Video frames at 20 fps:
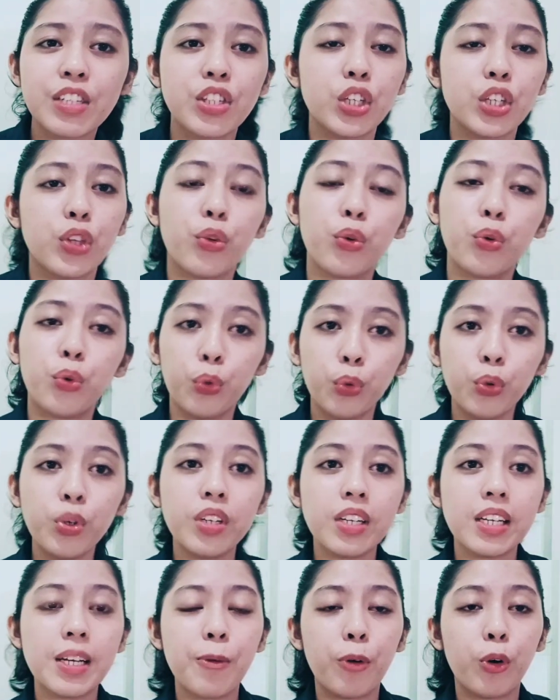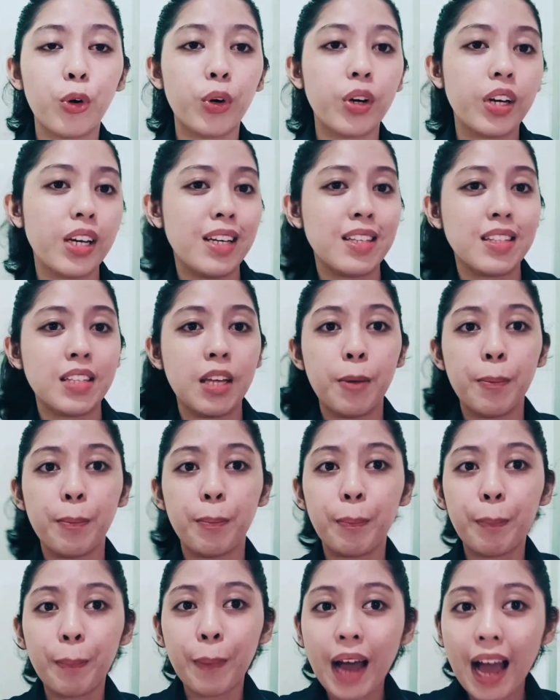is it good or is it
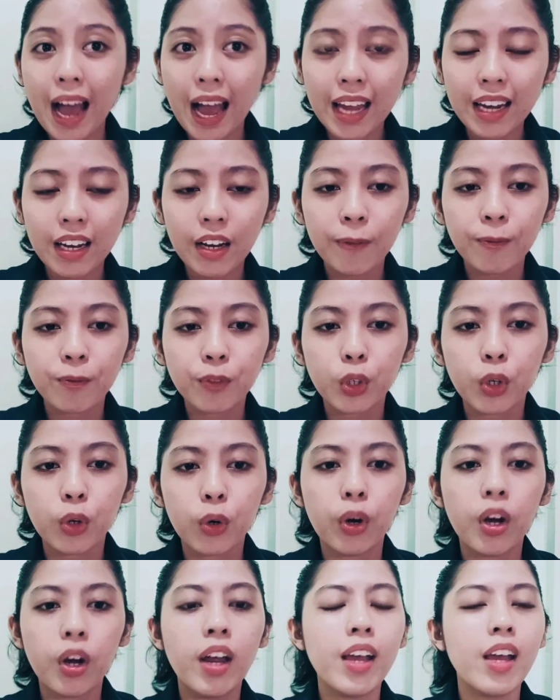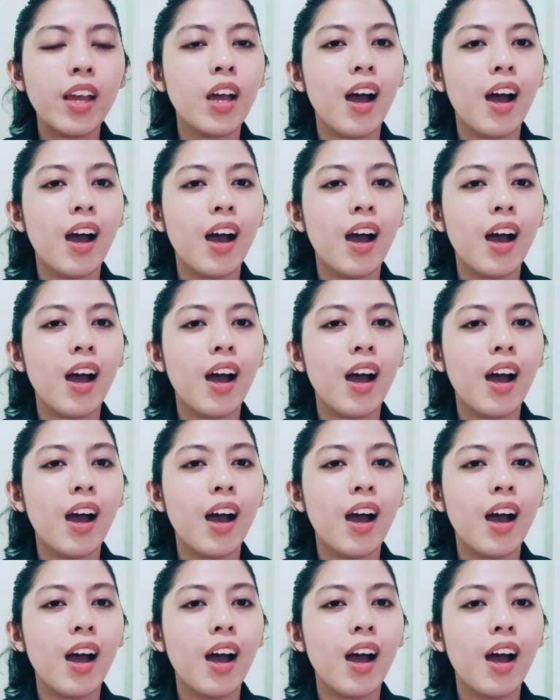bad, or